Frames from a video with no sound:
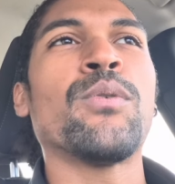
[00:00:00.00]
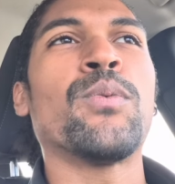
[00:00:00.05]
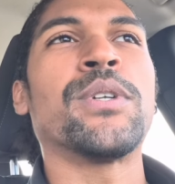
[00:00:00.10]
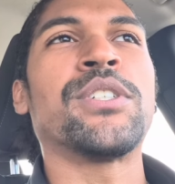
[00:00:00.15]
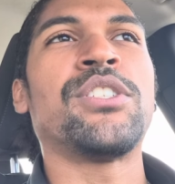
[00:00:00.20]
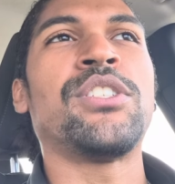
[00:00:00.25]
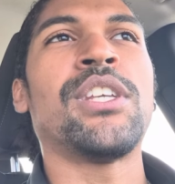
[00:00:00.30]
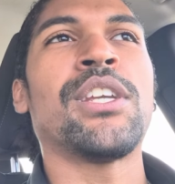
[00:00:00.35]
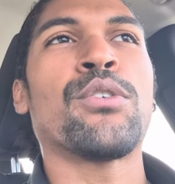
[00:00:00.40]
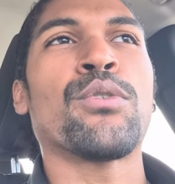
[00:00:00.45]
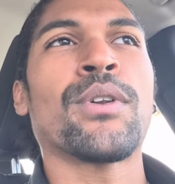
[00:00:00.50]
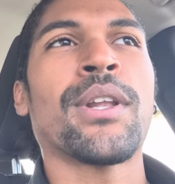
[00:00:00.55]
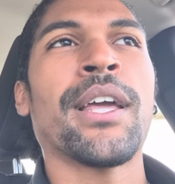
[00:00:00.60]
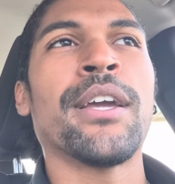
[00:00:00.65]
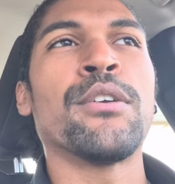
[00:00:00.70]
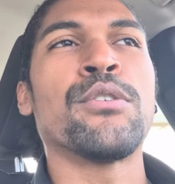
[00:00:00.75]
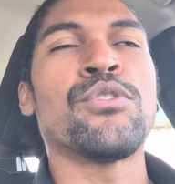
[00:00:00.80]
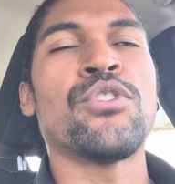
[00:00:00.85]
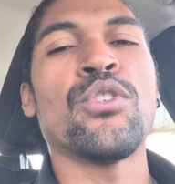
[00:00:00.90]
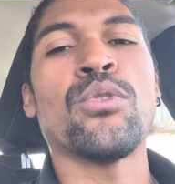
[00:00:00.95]
which secret
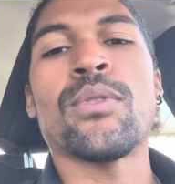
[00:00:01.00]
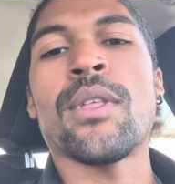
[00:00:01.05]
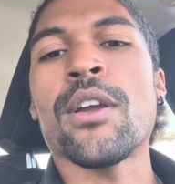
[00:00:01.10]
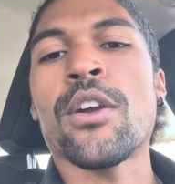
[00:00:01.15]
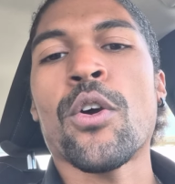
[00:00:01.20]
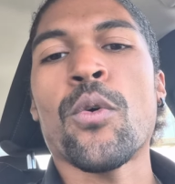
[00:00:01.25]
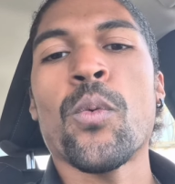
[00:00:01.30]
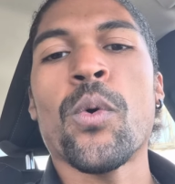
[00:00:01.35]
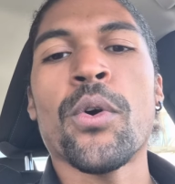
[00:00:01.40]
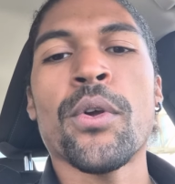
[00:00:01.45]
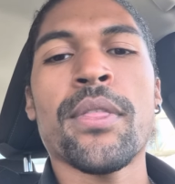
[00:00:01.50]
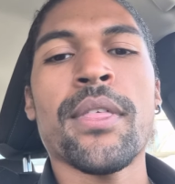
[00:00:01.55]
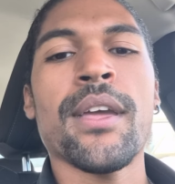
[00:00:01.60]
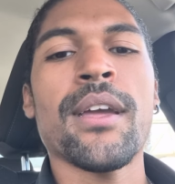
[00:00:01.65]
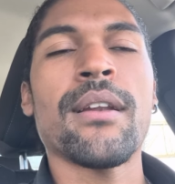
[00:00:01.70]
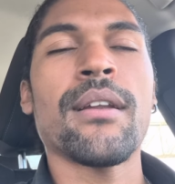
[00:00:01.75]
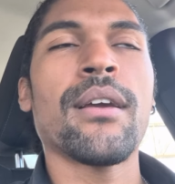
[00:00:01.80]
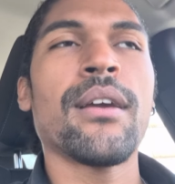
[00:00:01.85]
lairs you think are worth it.